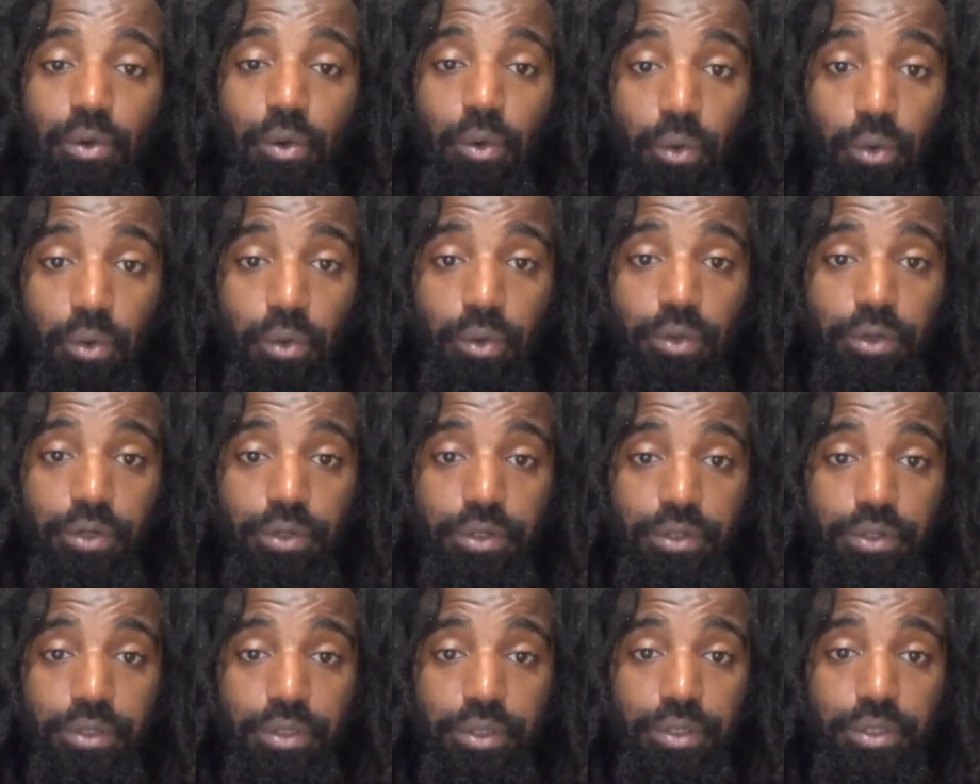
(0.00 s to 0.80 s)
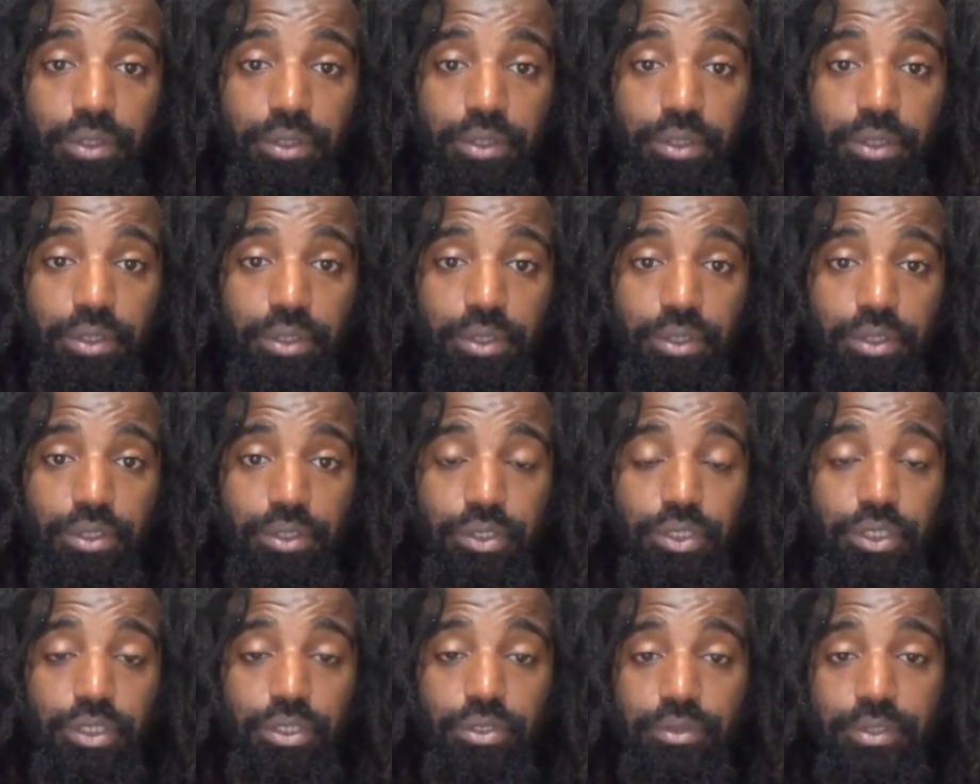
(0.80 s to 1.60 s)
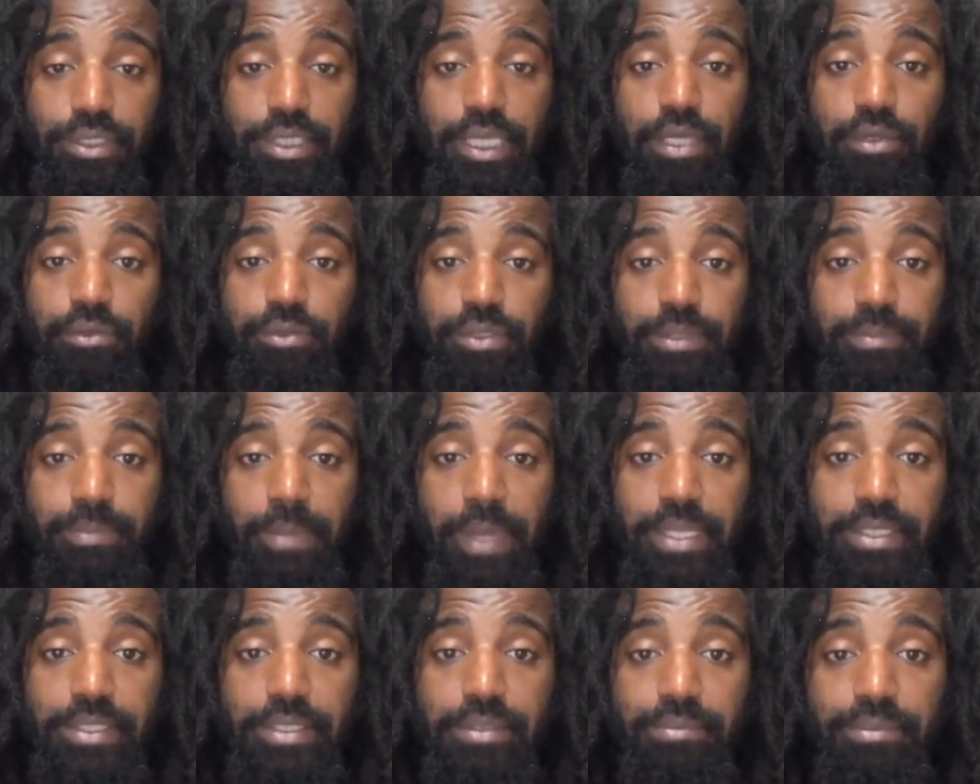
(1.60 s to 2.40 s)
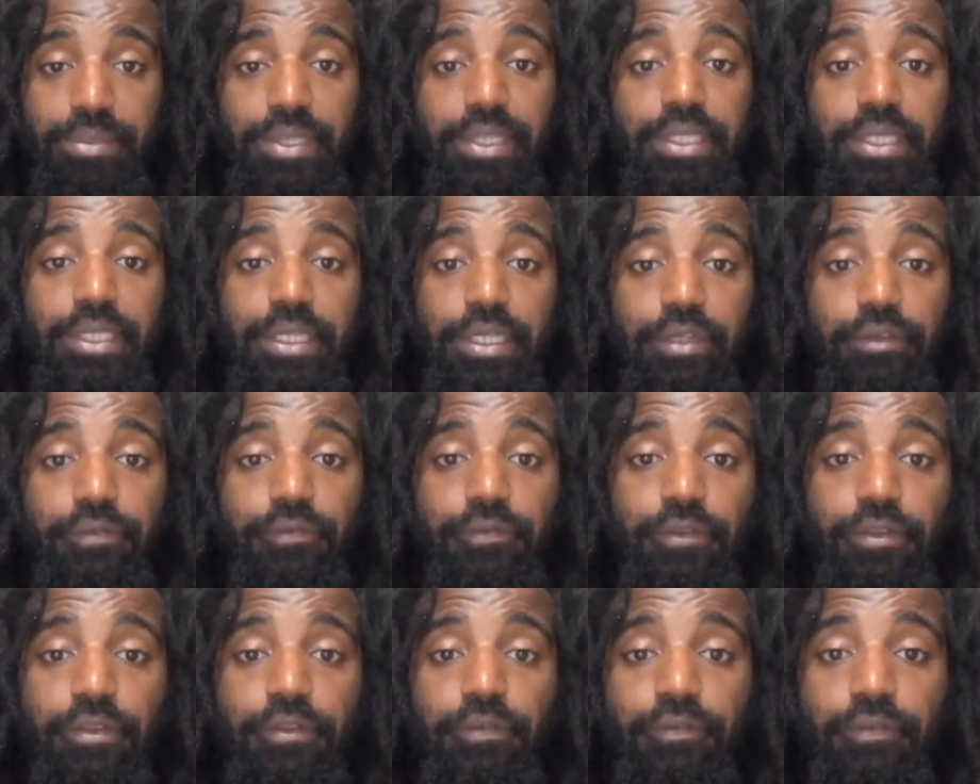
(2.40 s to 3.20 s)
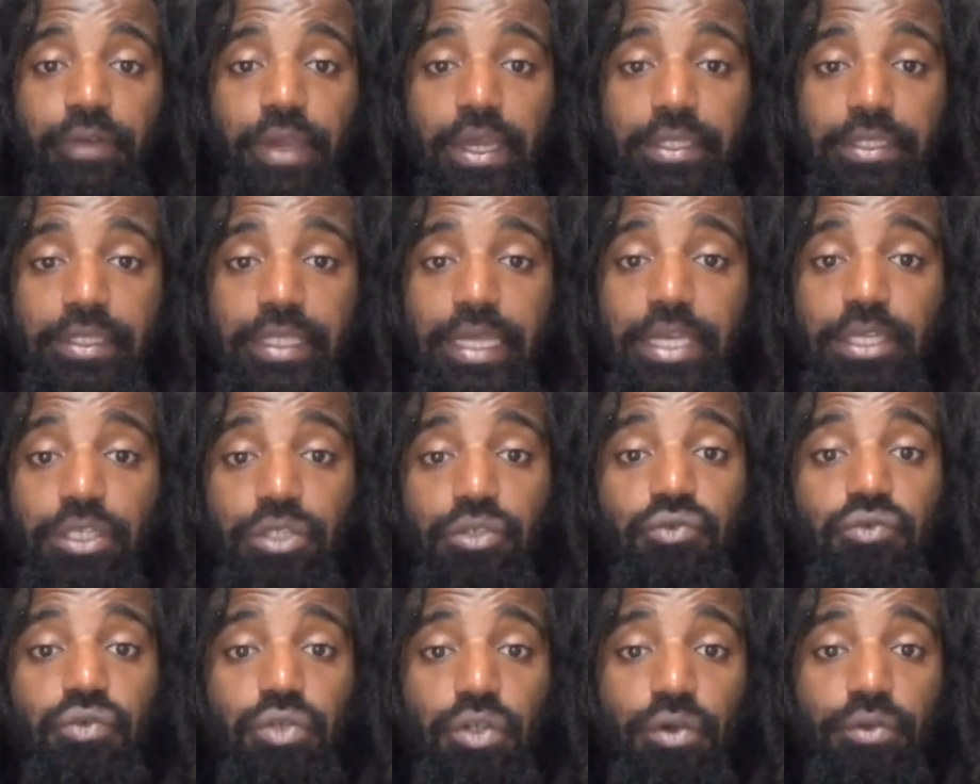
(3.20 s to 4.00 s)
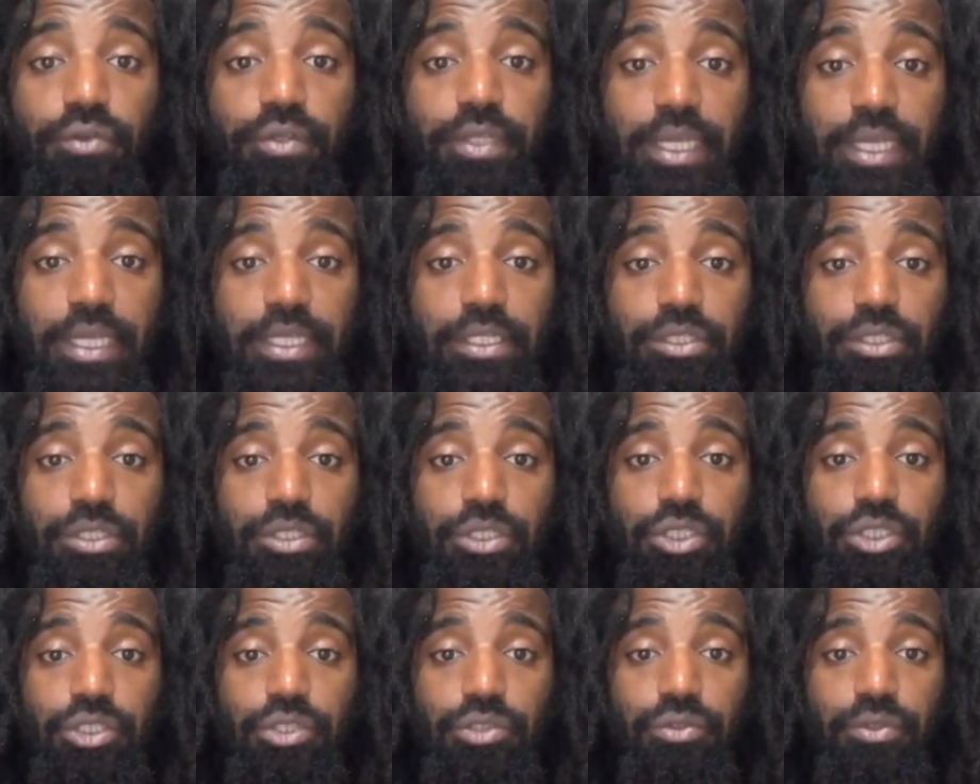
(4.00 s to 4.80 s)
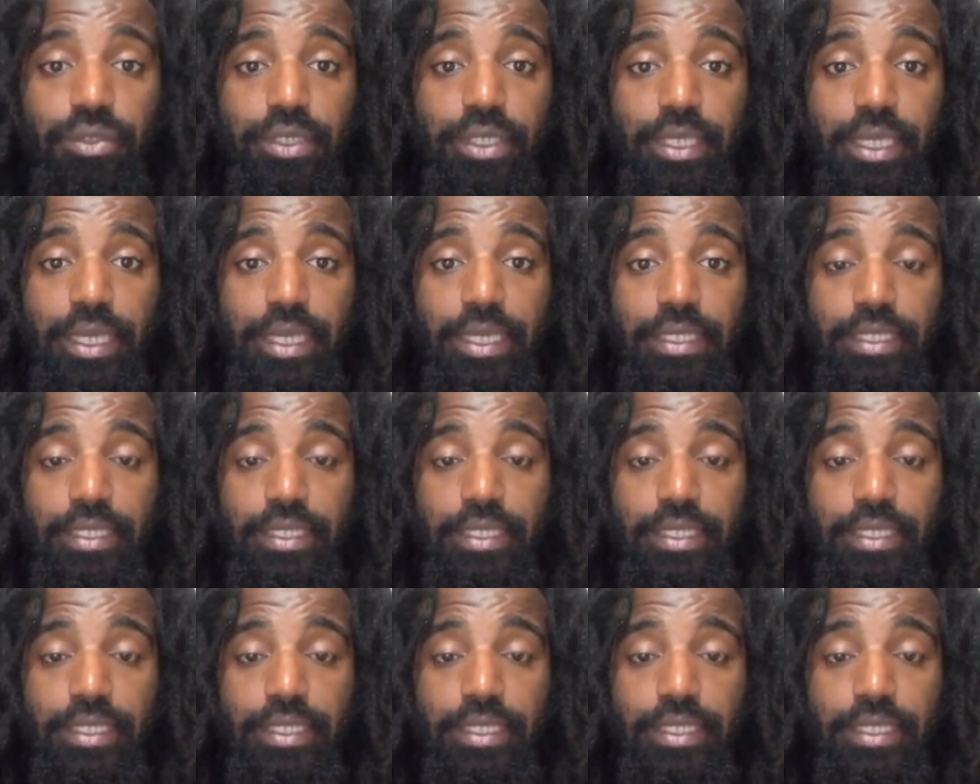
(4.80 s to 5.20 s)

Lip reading: Or do you take responsibility for the fact that you know the industry,